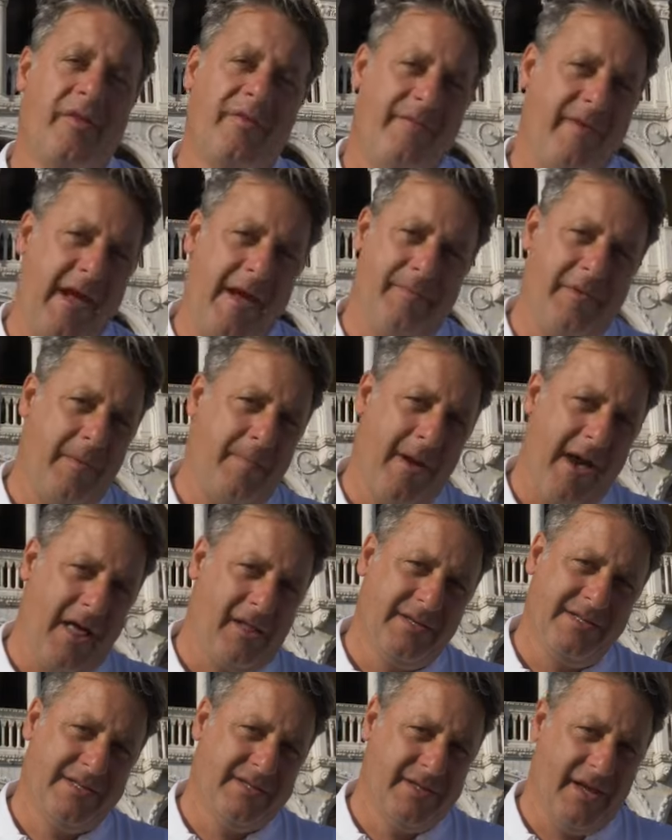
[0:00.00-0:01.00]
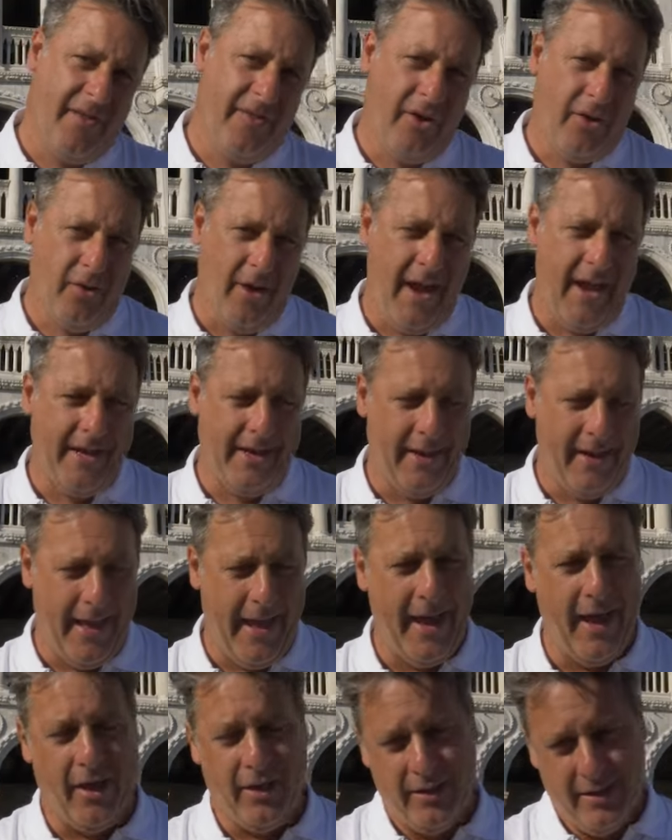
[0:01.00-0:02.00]
the family palaces on the Grand
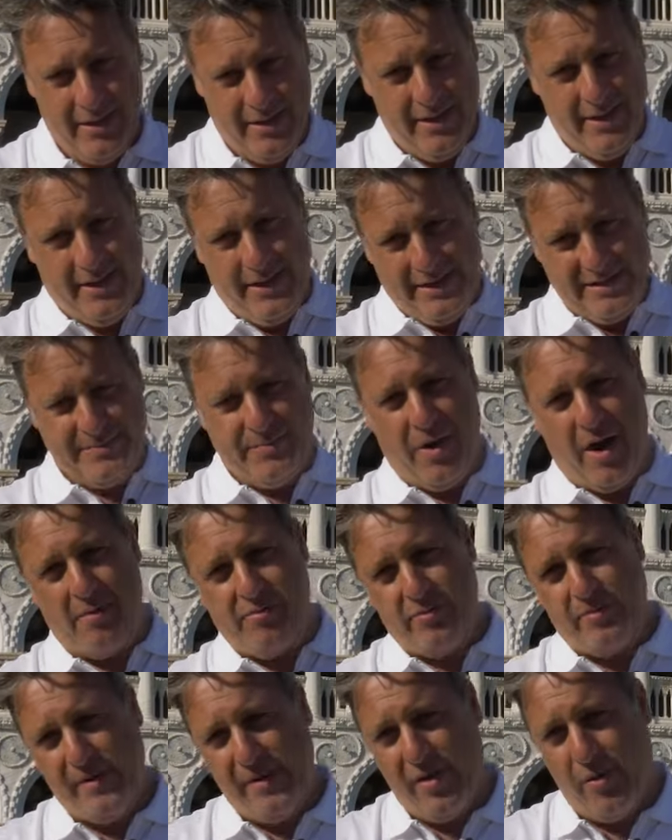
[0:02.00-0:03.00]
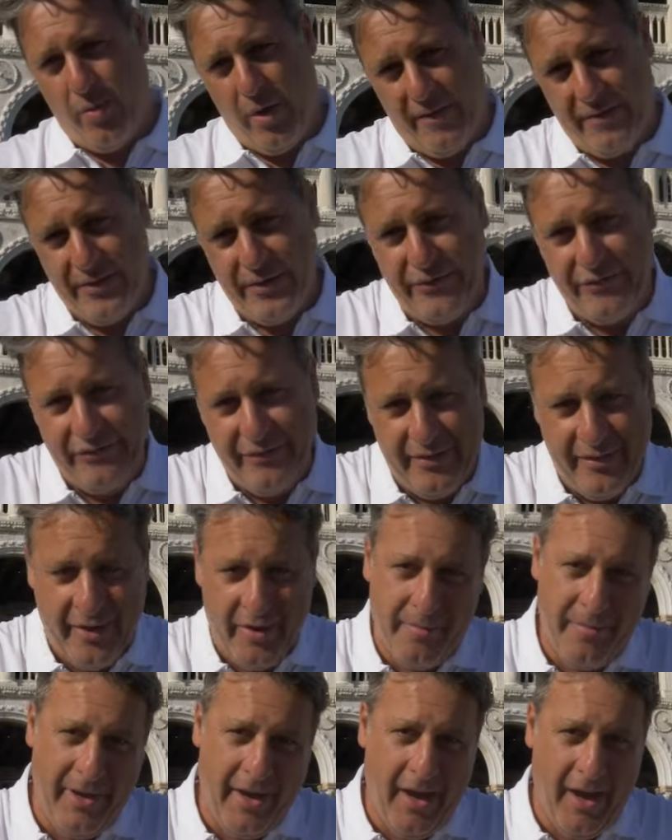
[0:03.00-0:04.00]
Canal is probably the one that you see
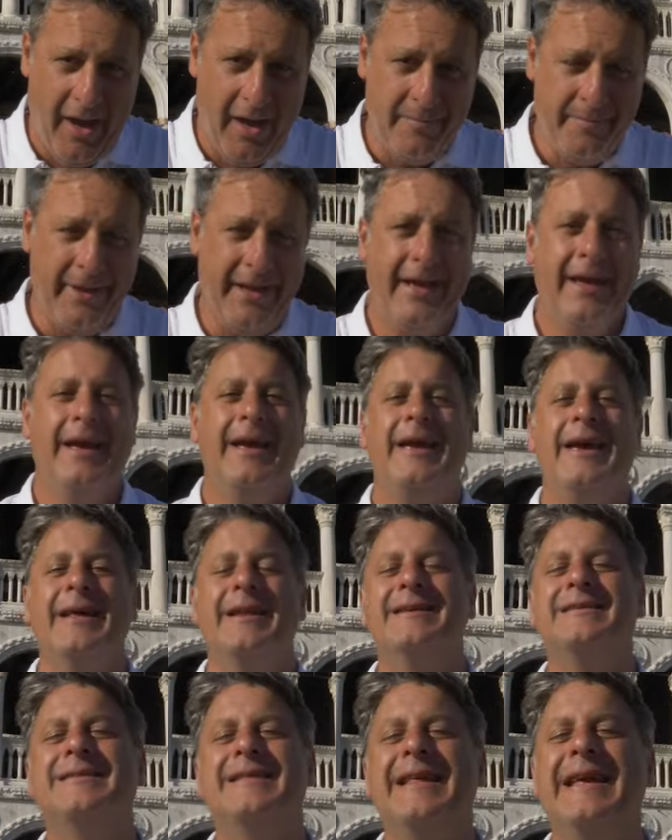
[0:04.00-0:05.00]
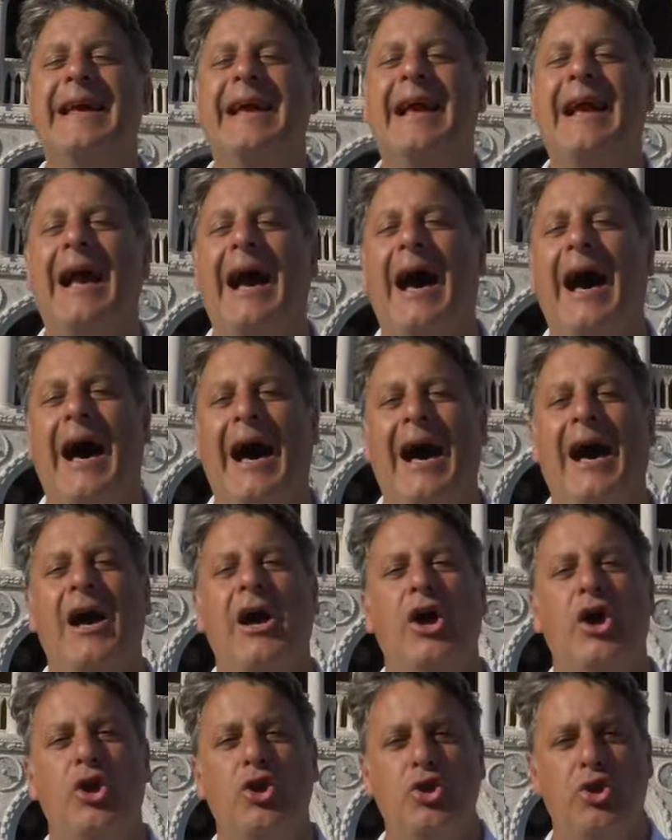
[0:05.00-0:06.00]
there behind me. It is the Ca
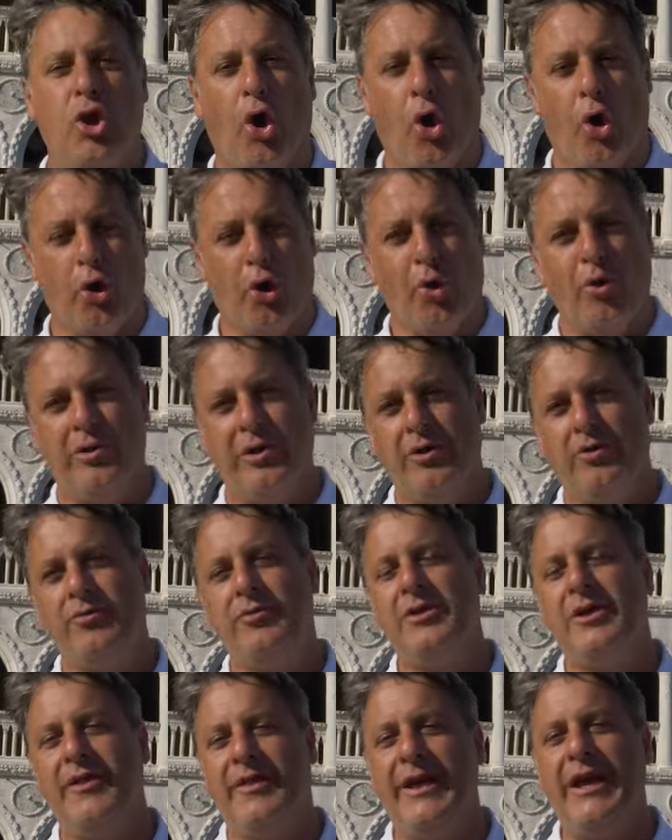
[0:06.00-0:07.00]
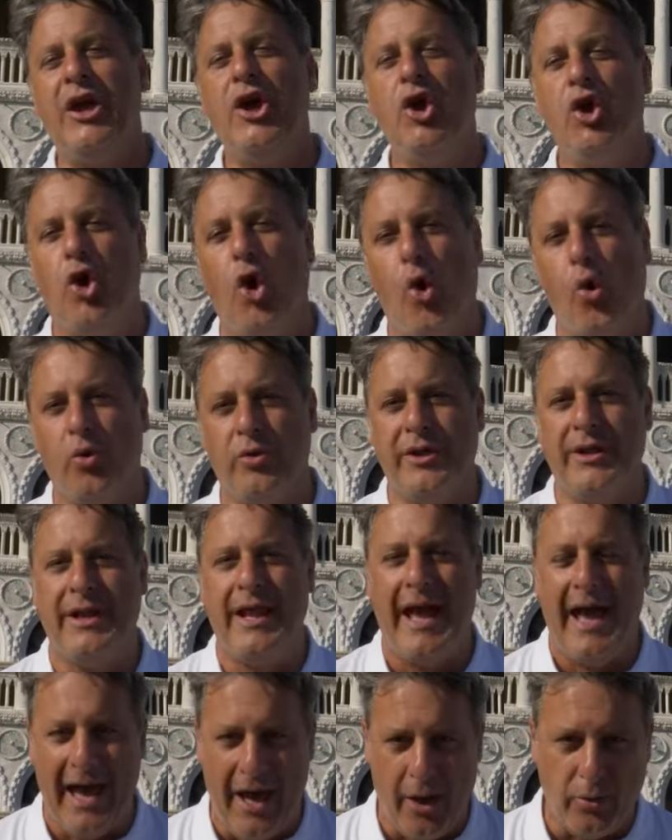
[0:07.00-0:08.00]
d'Oro, literally the Golden
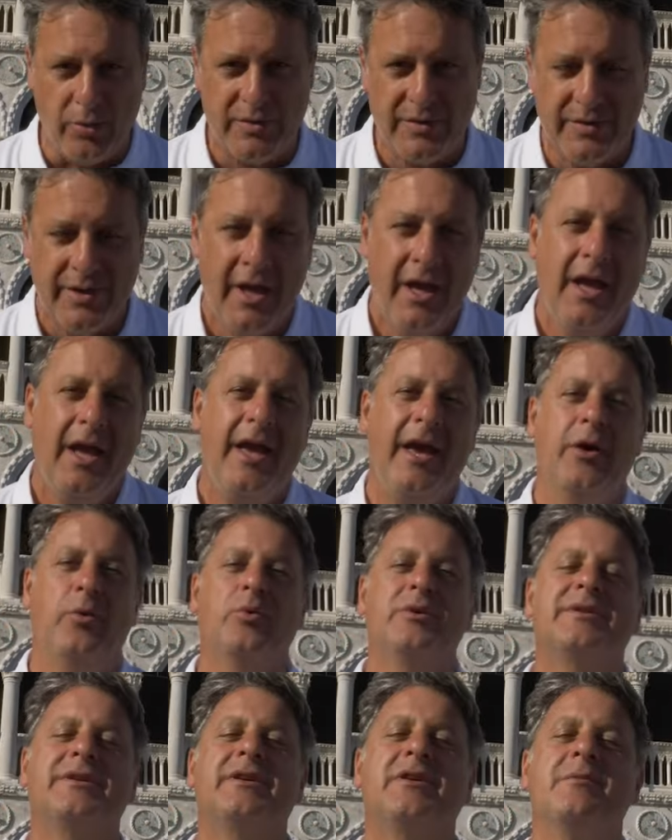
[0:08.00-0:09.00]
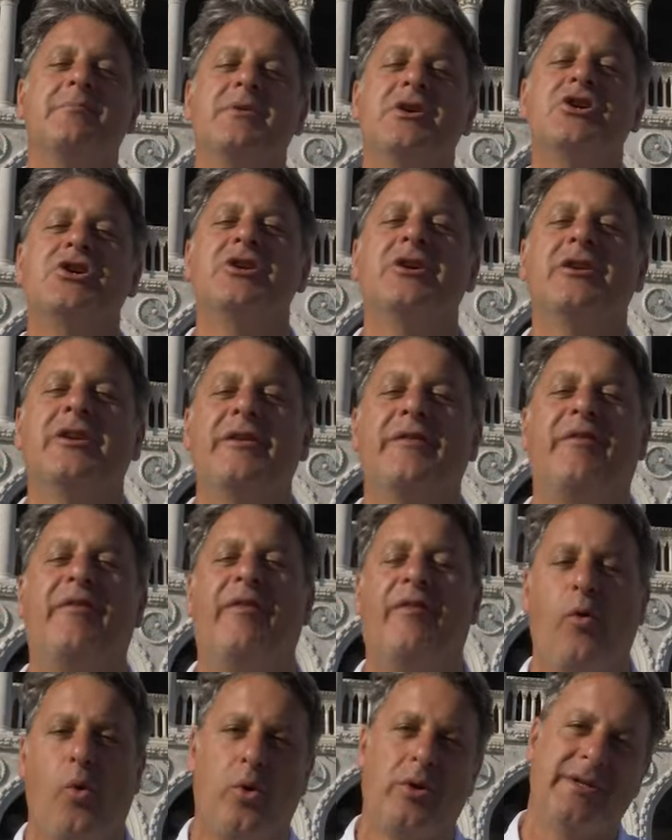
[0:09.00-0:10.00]
House. It was commissioned in
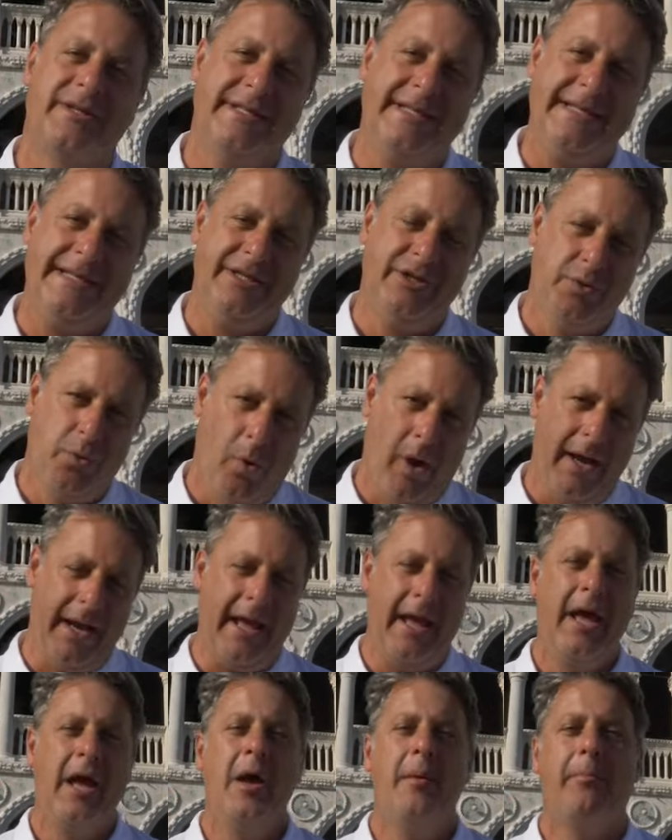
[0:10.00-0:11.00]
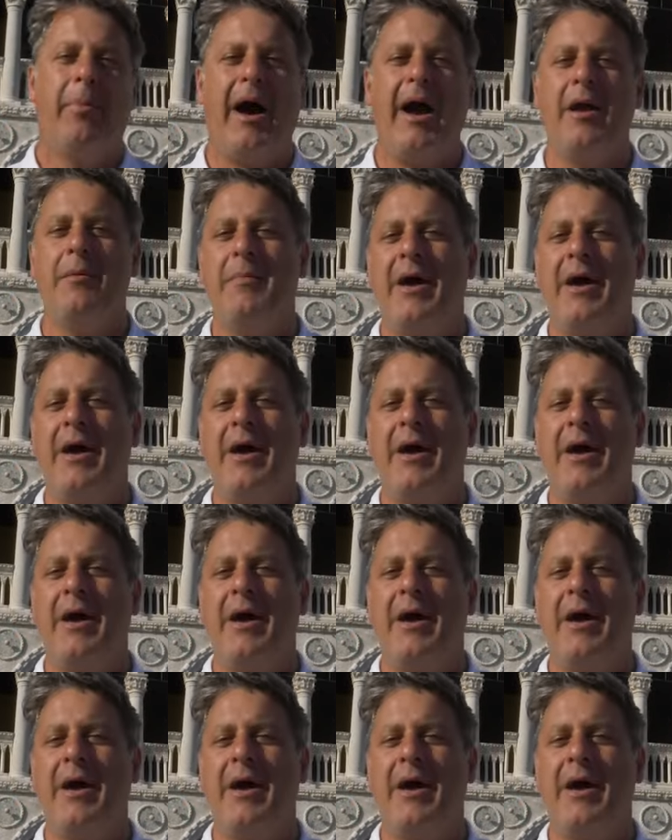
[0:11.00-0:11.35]
1420 by a